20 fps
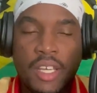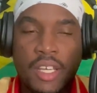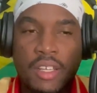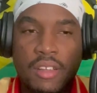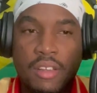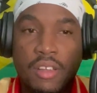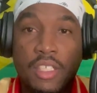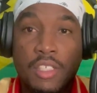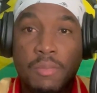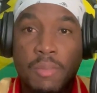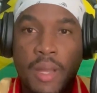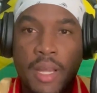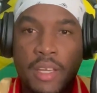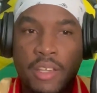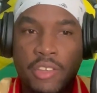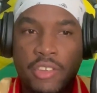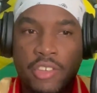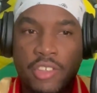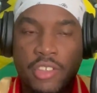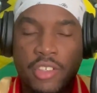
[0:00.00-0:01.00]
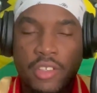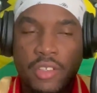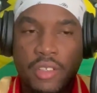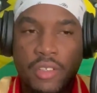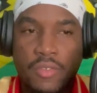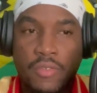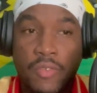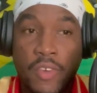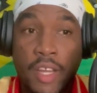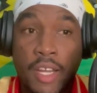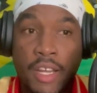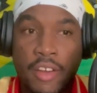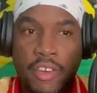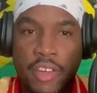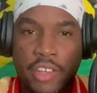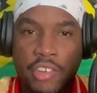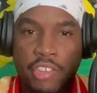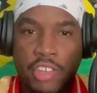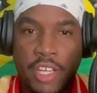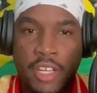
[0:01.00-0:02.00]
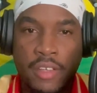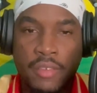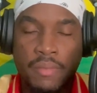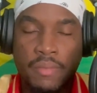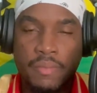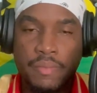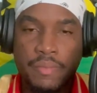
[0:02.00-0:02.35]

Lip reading: the Spanish Federation